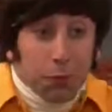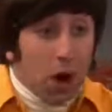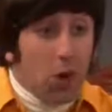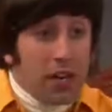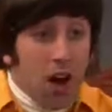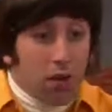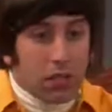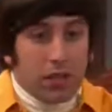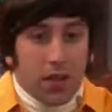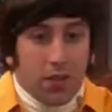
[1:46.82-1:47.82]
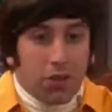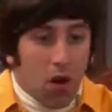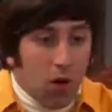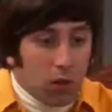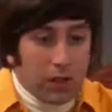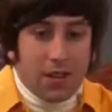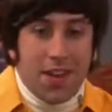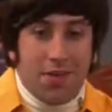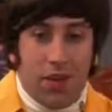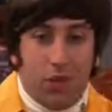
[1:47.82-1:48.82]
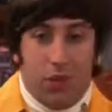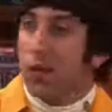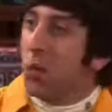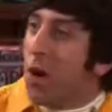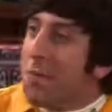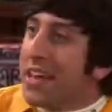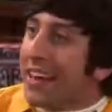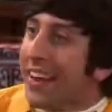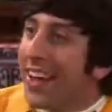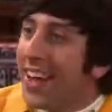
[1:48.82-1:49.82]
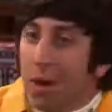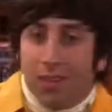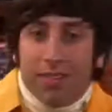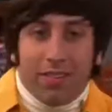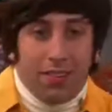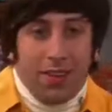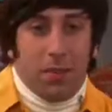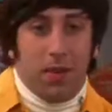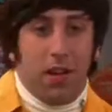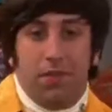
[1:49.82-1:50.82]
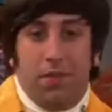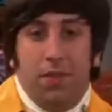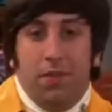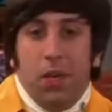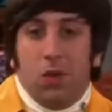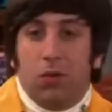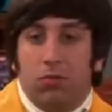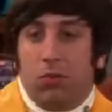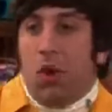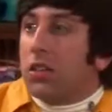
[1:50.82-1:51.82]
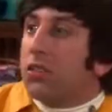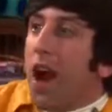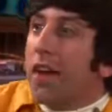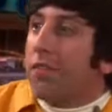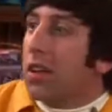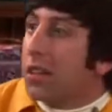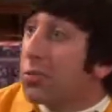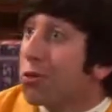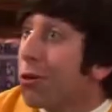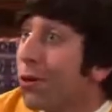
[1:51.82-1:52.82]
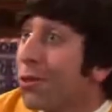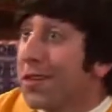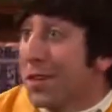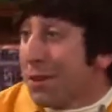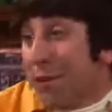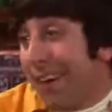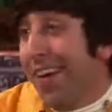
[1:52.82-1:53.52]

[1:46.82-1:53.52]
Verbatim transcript: for all we know, Glissinda the Troll wasn't even a real woman. I mean, she could have been a 50-year-old truck driver in New Jersey.